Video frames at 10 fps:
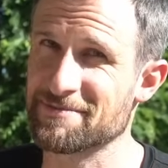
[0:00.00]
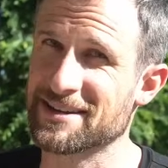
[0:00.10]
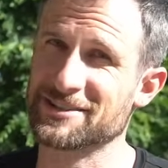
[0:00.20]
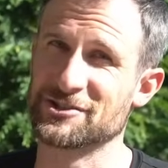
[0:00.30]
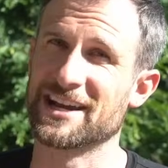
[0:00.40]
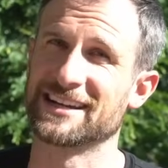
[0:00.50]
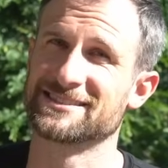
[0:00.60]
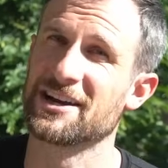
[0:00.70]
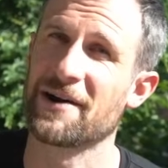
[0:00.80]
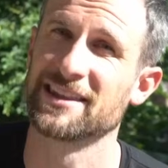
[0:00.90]
because you guys
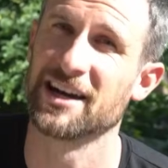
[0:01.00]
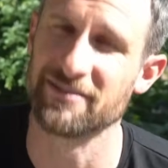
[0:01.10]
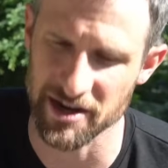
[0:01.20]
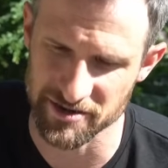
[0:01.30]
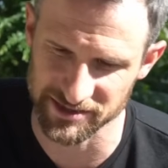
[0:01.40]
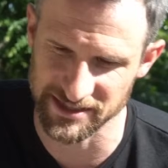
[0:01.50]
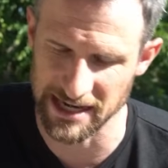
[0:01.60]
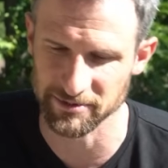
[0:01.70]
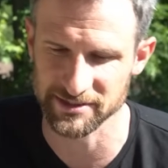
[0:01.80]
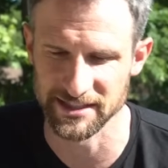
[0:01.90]
know I love
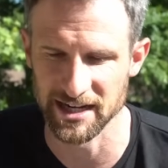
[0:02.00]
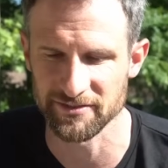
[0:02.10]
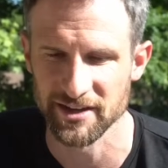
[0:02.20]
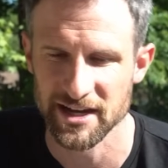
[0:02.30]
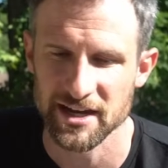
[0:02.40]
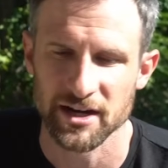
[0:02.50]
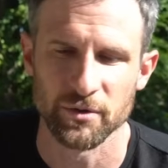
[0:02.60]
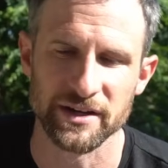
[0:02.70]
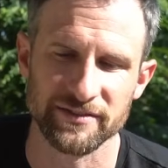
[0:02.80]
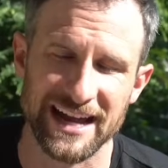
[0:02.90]
understable stuff.
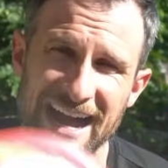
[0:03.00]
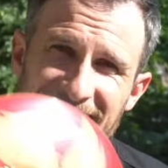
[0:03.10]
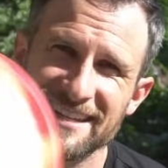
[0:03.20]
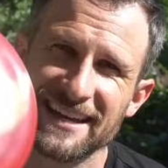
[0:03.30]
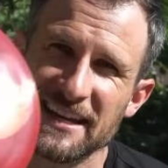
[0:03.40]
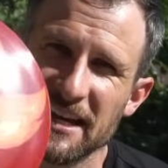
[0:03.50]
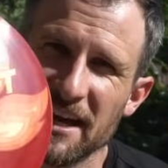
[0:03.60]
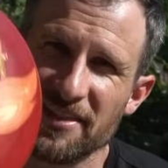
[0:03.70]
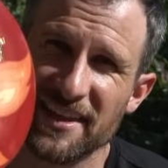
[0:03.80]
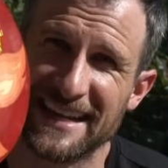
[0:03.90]
We've got the